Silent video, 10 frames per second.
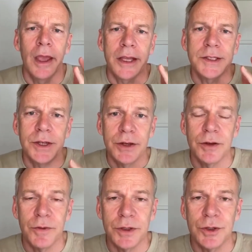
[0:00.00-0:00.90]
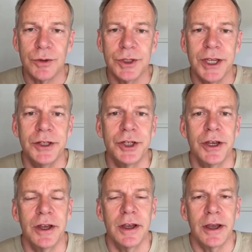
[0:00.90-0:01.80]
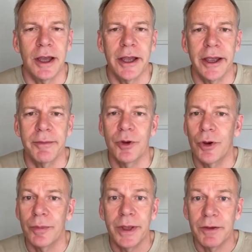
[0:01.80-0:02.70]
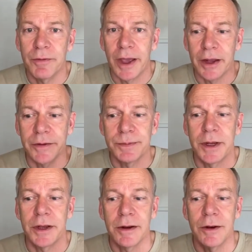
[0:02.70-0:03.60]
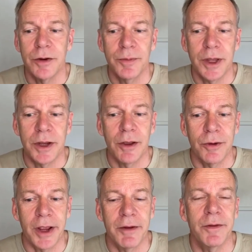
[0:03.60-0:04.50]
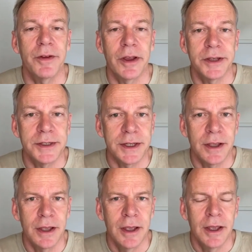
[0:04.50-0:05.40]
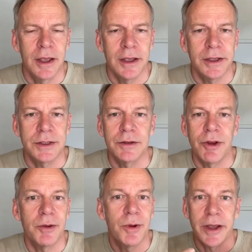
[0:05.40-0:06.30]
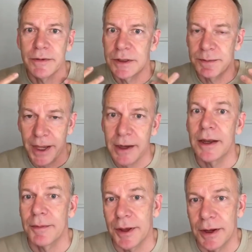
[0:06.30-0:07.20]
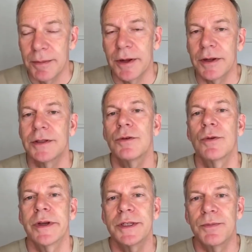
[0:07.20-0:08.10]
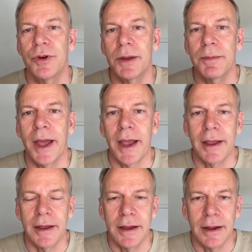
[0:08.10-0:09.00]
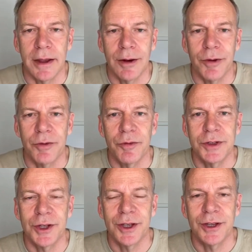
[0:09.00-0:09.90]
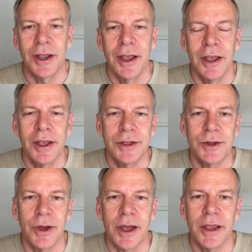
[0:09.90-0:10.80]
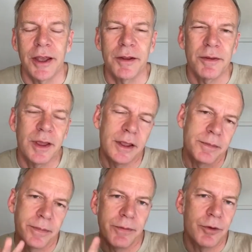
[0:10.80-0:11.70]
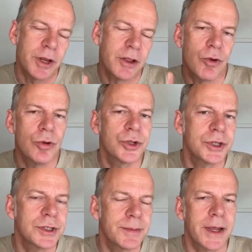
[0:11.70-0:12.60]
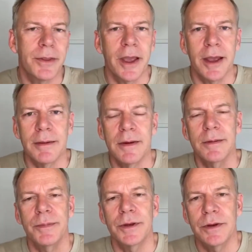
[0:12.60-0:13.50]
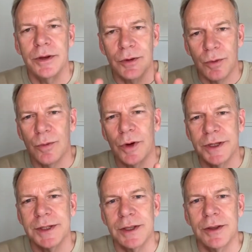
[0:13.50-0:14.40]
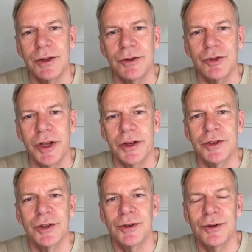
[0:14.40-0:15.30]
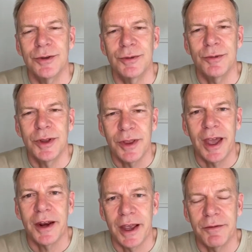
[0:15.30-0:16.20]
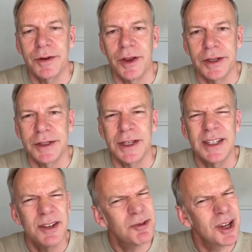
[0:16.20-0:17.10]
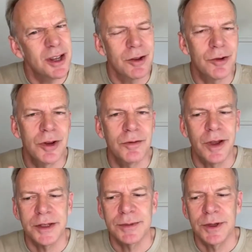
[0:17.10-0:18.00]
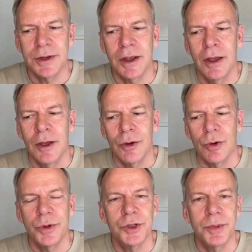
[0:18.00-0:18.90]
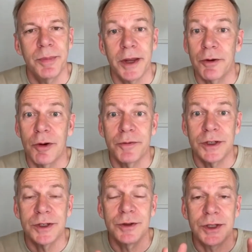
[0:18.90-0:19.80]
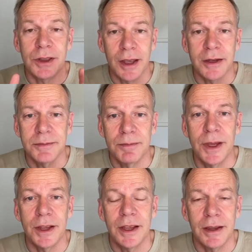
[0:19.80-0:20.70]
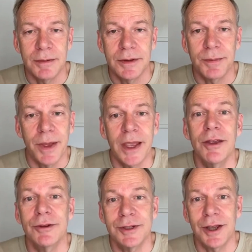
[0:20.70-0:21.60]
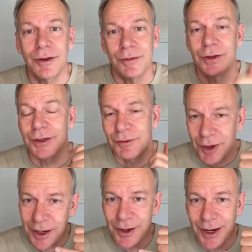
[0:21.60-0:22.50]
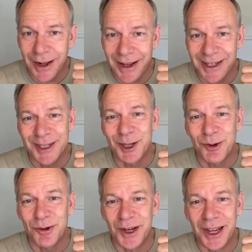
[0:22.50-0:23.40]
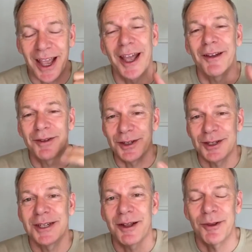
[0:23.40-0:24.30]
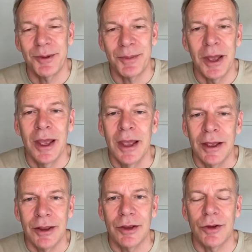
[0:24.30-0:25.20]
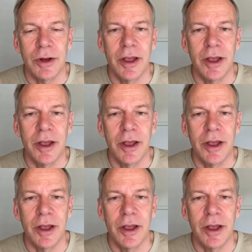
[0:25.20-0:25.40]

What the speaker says: As an individual teacher, I am not a big fan of spending a lot of money on advertising. It's a great way of spending money, but it doesn't always bring back a lot of return. So I kind of think, be really cautious about that. But, what is it that you're trying to do with that advertising? Is it really a good investment? Or would you be better off just using that money to pay yourself, just to ring your clients that you already have and just tell them that you'd